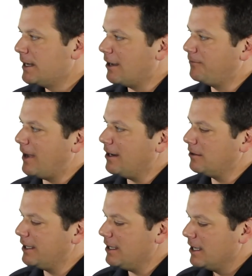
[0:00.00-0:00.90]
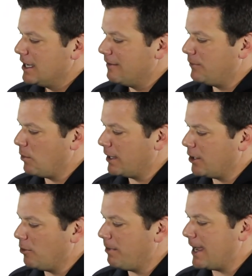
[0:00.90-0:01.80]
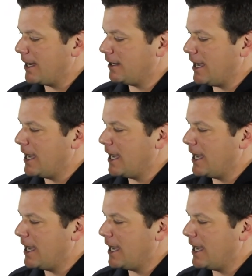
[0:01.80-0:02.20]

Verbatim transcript: Now, finally, if you want to go back